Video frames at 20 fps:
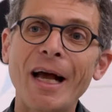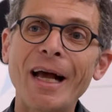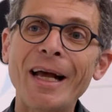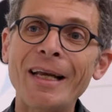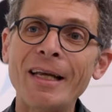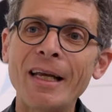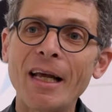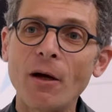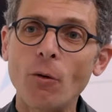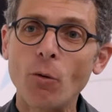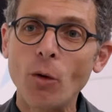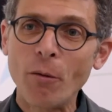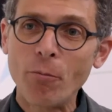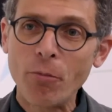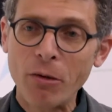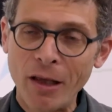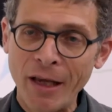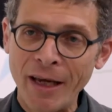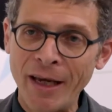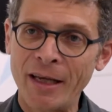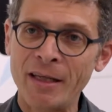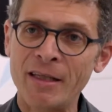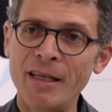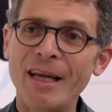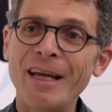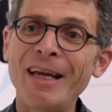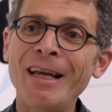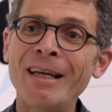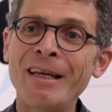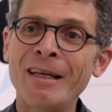And we planned
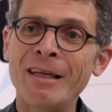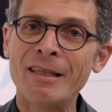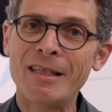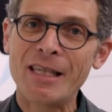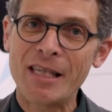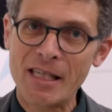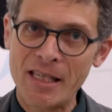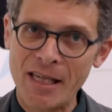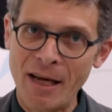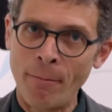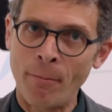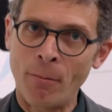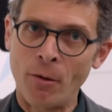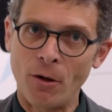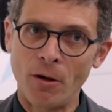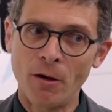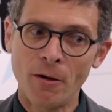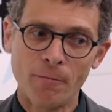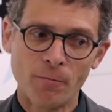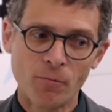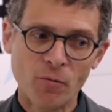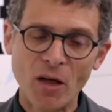in December